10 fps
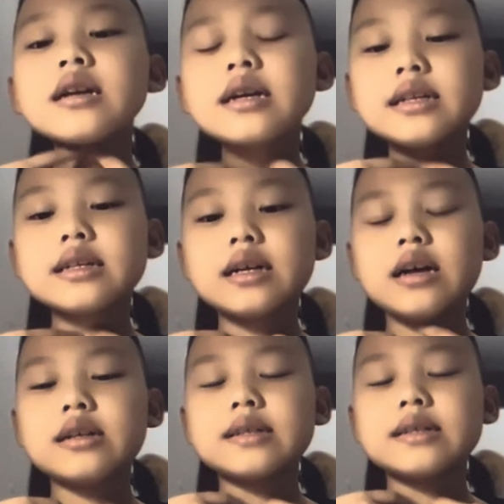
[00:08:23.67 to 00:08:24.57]
It's a
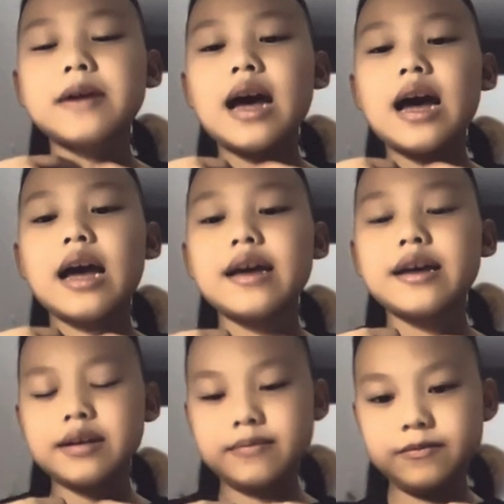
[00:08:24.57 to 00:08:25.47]
lot of ice,
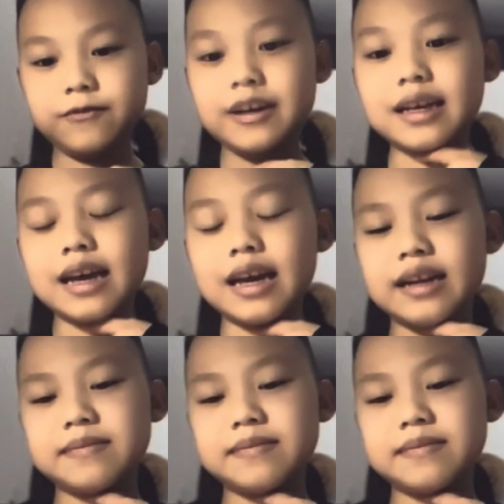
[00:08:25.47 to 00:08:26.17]
we can